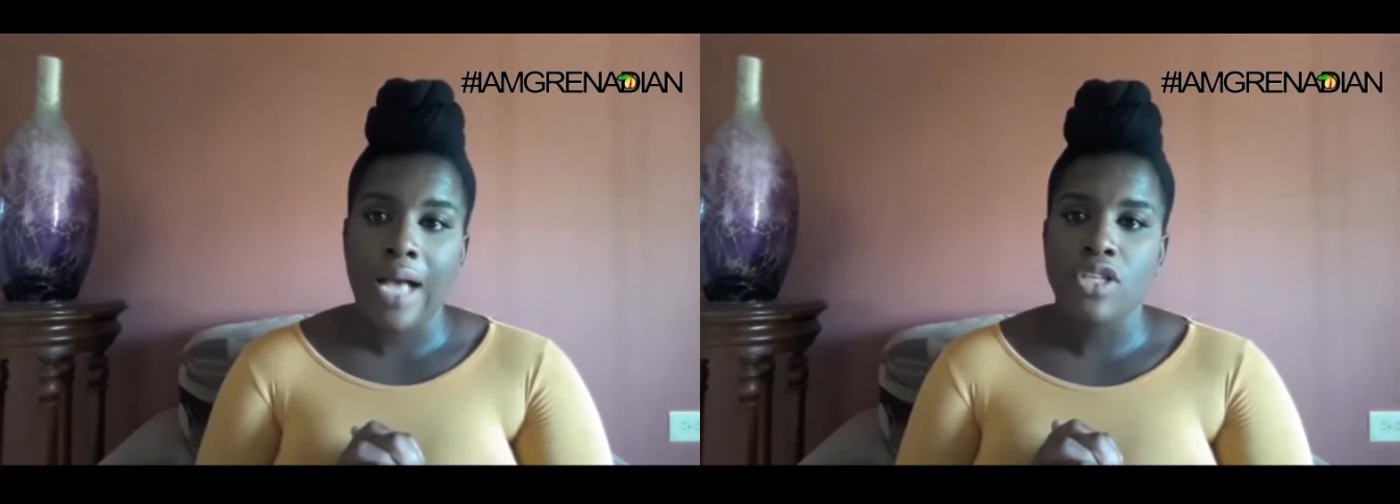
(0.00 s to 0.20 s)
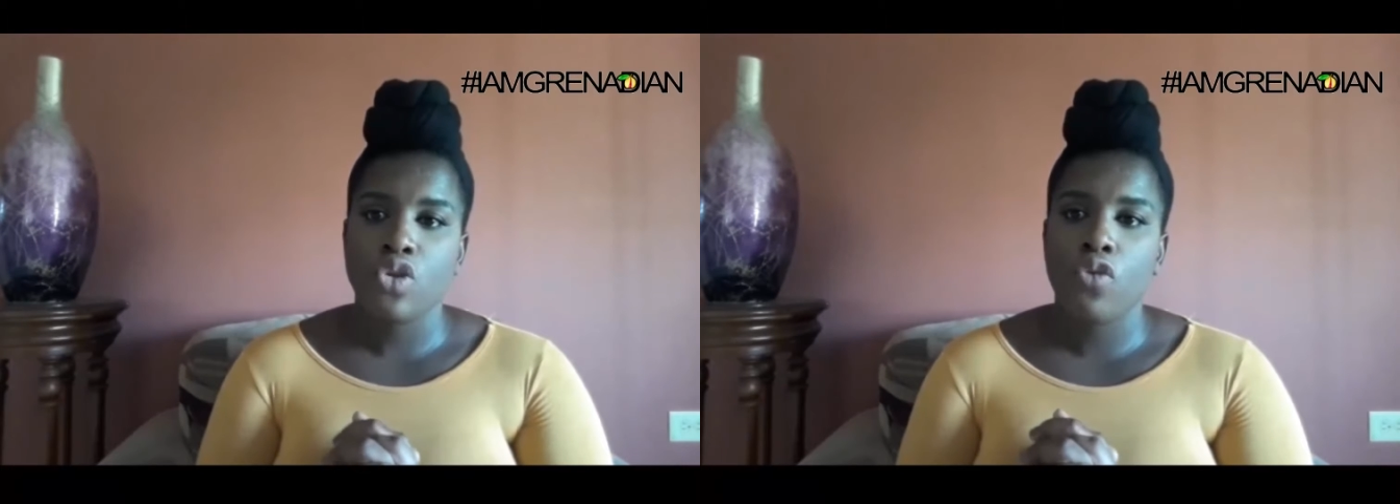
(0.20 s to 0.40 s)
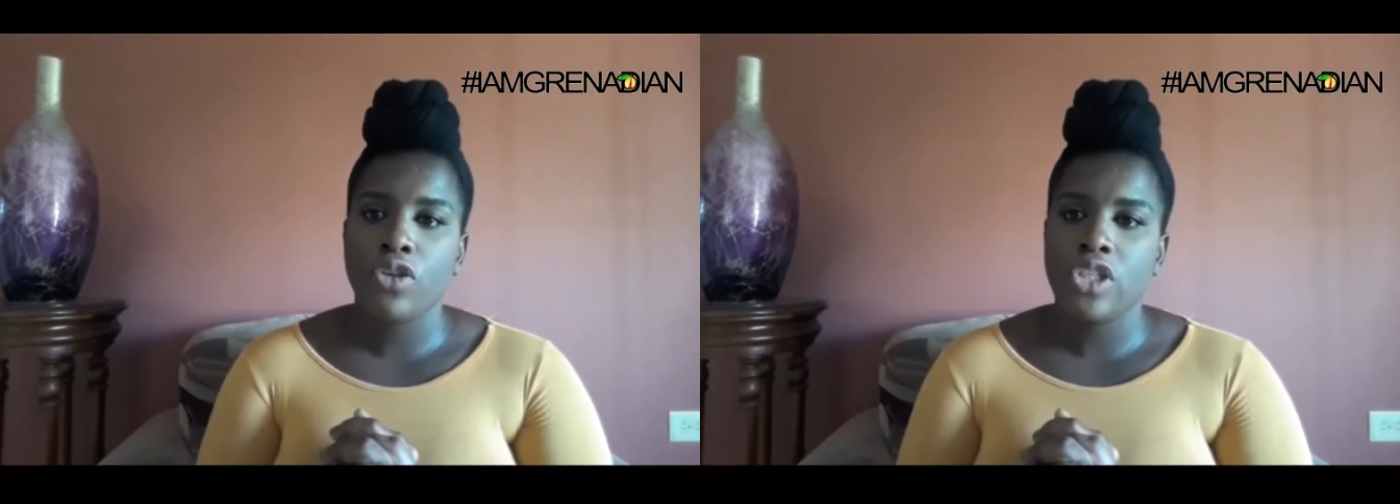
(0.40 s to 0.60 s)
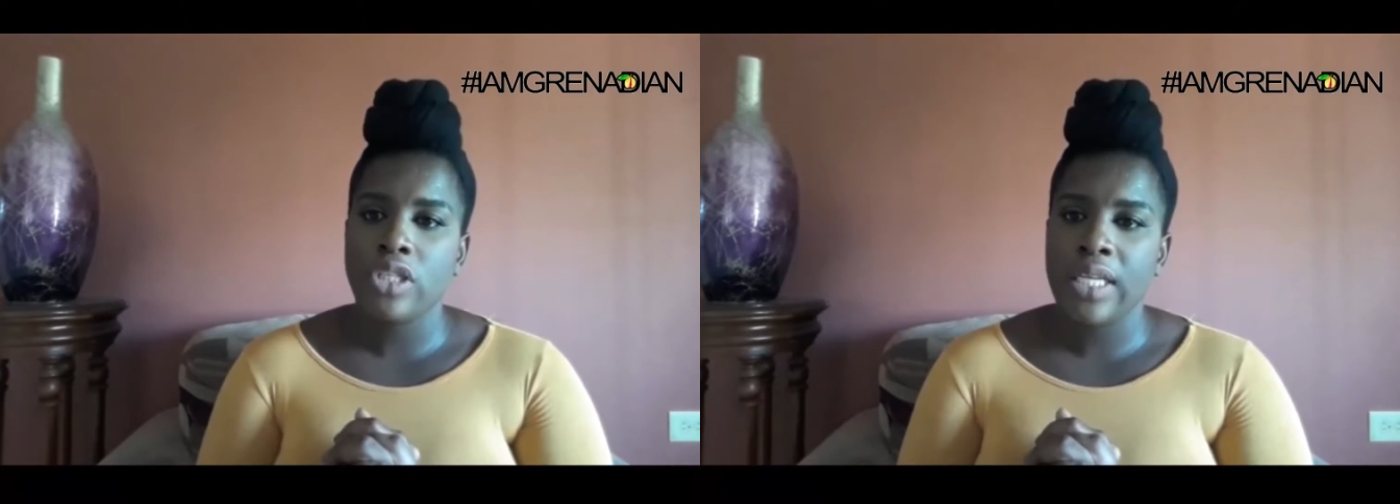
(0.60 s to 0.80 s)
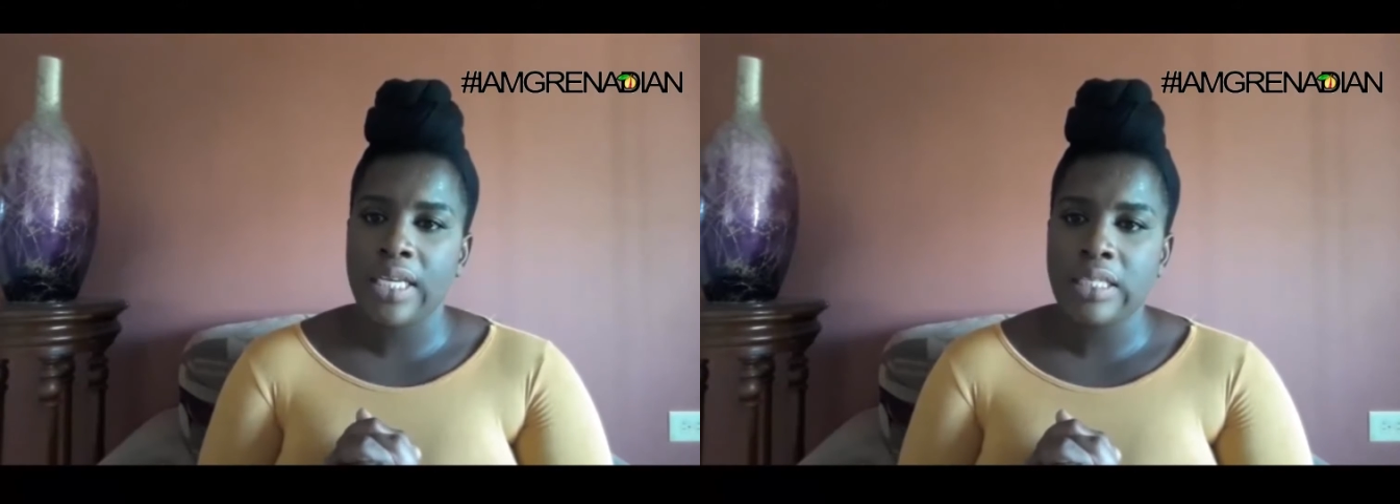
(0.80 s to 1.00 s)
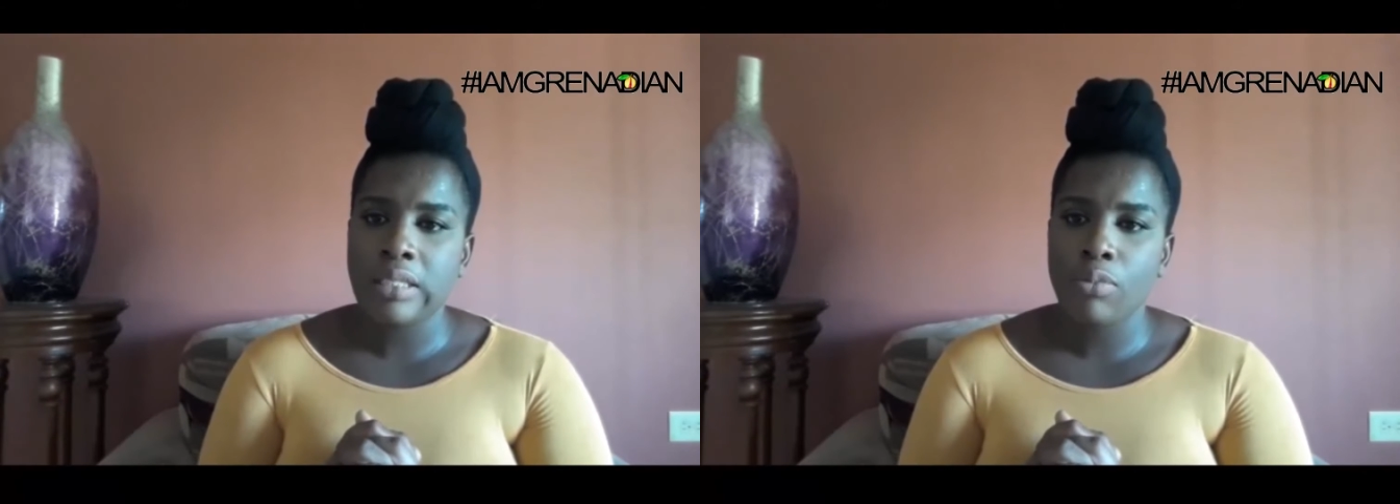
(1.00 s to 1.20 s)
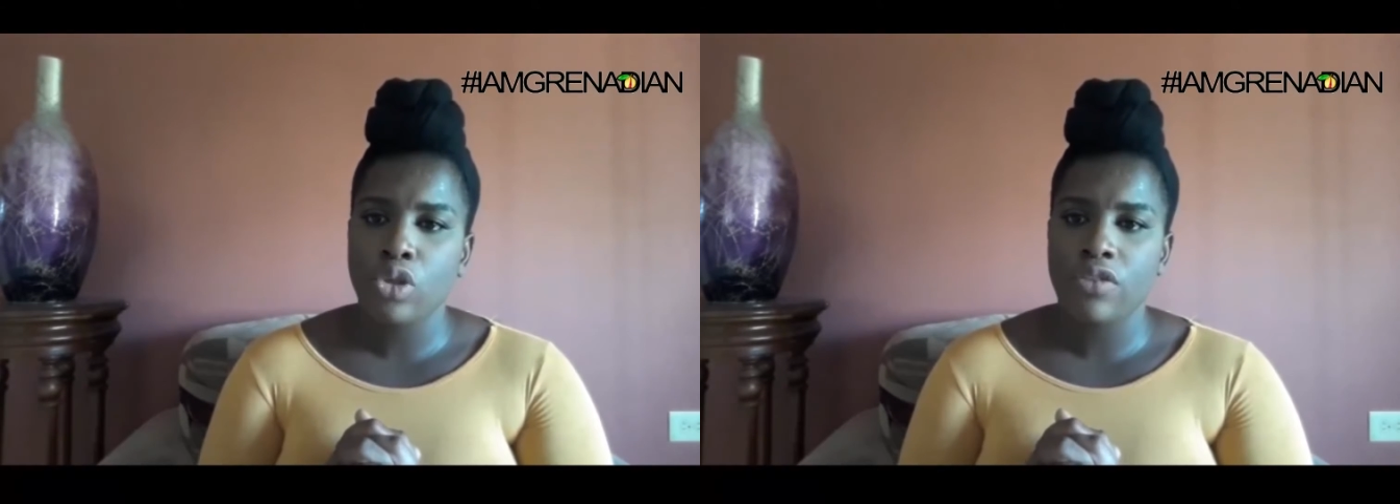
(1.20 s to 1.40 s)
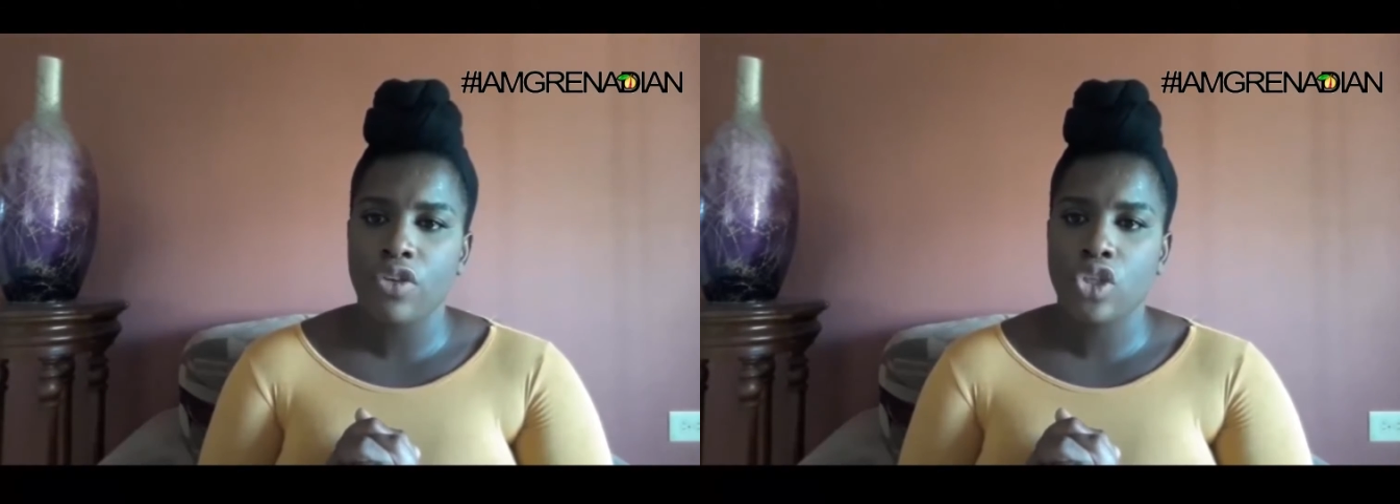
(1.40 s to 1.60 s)
And so for today's
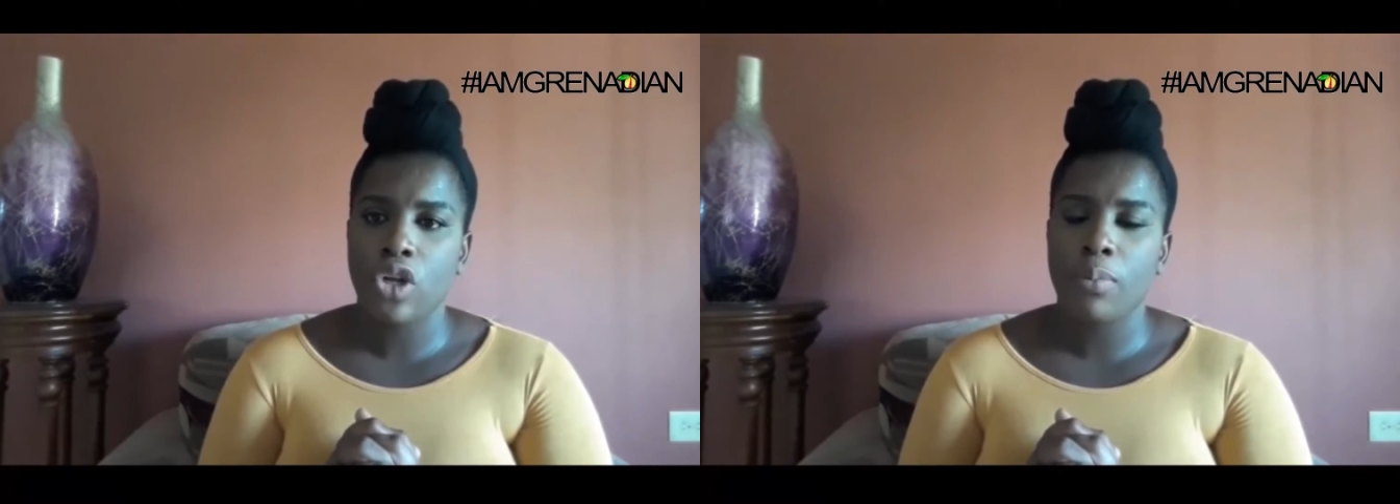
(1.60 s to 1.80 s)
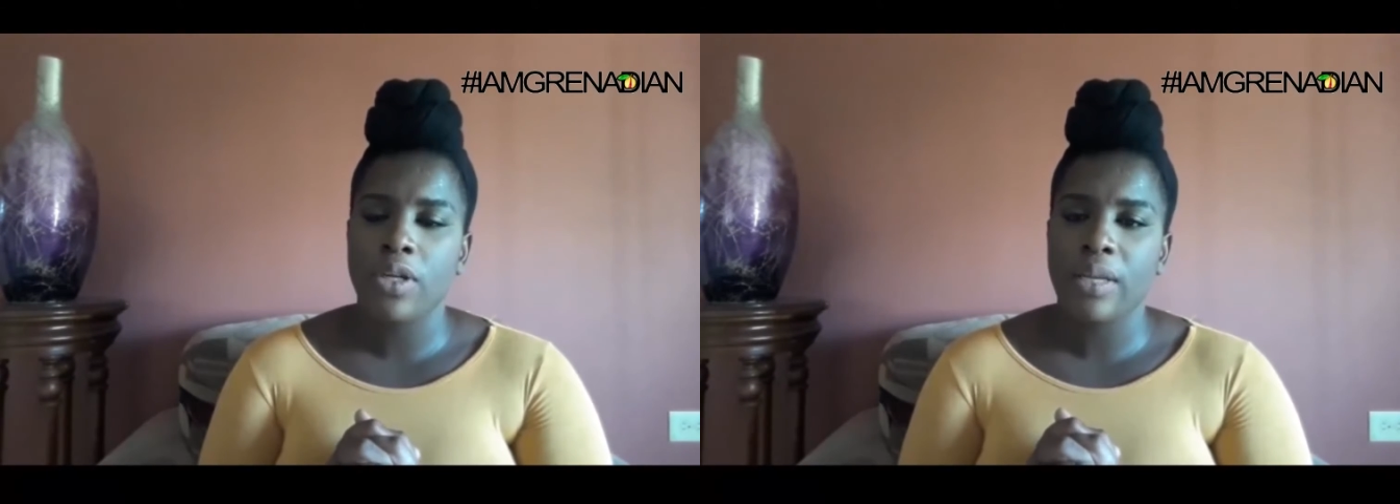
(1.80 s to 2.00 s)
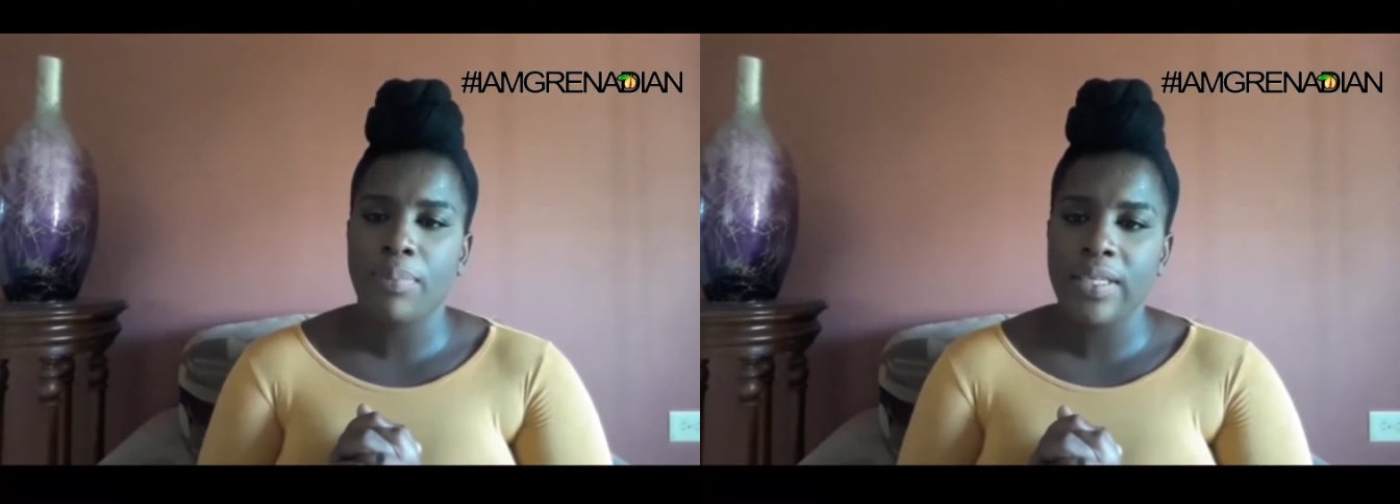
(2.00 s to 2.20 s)
Motivational Monday,